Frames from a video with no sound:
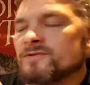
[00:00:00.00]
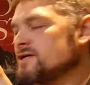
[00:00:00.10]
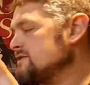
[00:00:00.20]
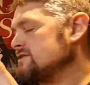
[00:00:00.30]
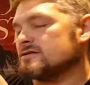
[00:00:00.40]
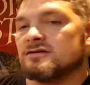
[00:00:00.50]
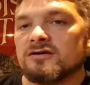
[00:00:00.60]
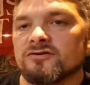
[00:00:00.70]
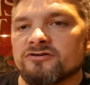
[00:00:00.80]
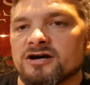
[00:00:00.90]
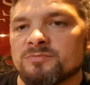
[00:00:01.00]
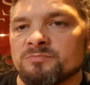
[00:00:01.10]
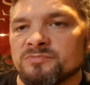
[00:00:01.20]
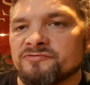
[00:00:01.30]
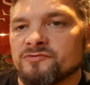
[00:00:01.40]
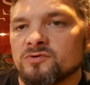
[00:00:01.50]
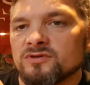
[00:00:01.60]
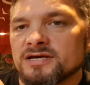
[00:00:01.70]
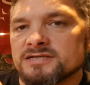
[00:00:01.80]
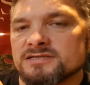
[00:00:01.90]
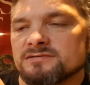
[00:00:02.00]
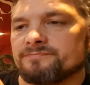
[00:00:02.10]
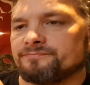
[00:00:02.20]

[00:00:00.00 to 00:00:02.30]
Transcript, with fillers: He did another album before this